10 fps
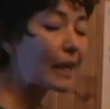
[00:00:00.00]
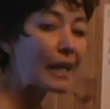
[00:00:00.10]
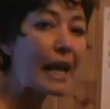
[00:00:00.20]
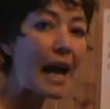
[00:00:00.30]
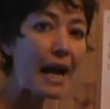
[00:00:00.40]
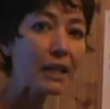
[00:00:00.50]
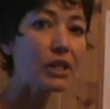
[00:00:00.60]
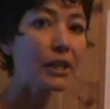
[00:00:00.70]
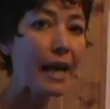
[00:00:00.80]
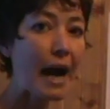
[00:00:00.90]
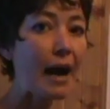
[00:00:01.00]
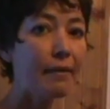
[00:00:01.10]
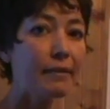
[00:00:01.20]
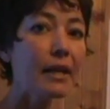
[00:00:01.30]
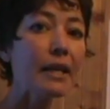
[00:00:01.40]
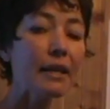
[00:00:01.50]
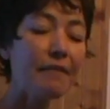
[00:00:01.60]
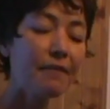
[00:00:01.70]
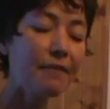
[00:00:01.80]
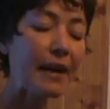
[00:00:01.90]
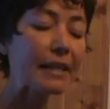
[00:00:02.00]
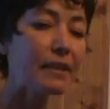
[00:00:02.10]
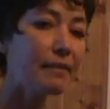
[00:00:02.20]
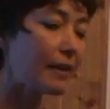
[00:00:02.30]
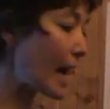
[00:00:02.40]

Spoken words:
can actually have effective